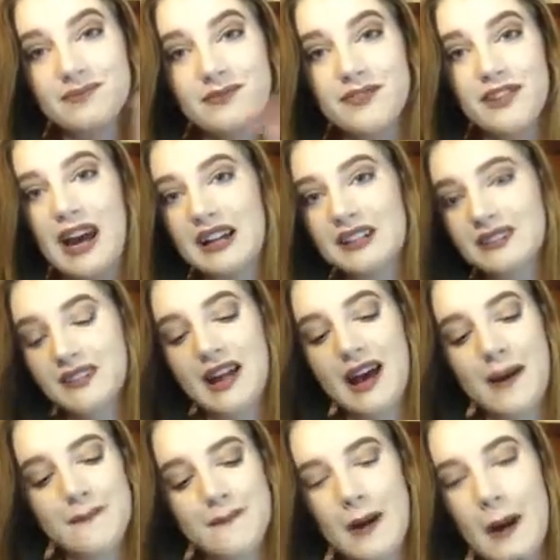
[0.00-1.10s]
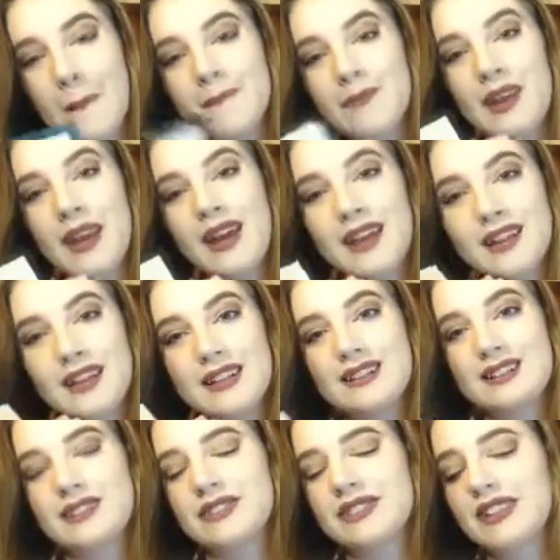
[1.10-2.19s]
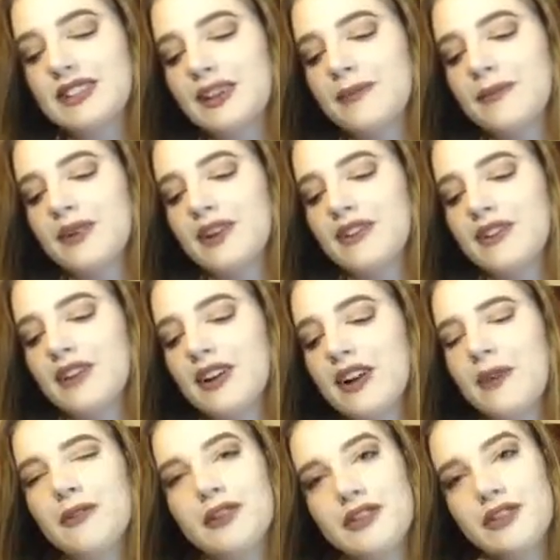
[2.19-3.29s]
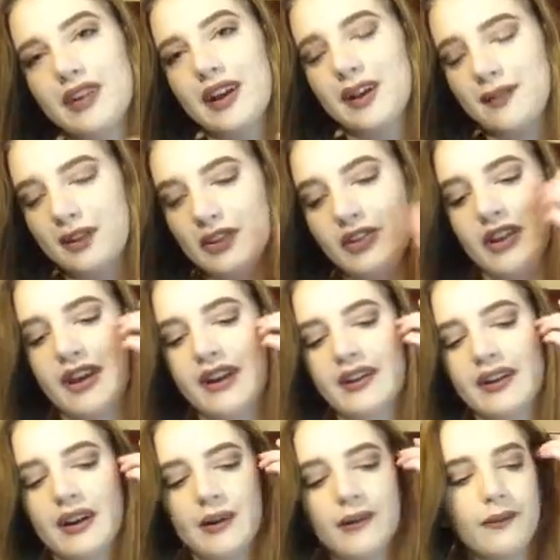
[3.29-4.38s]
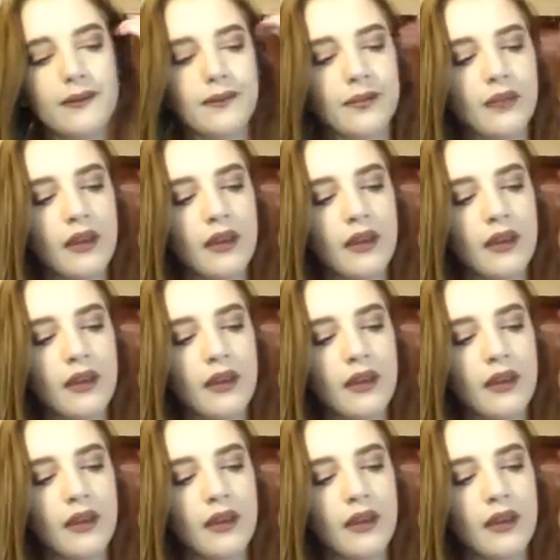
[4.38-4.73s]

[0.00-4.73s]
fact of that, but this is a really good powder and I would recommend checking it out.